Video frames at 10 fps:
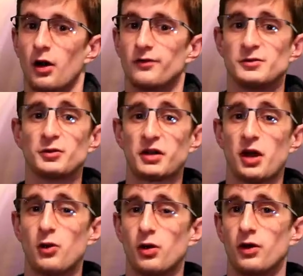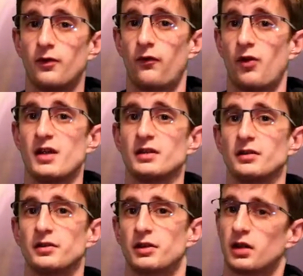of Yugioh
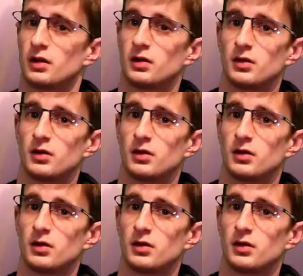VRAINS.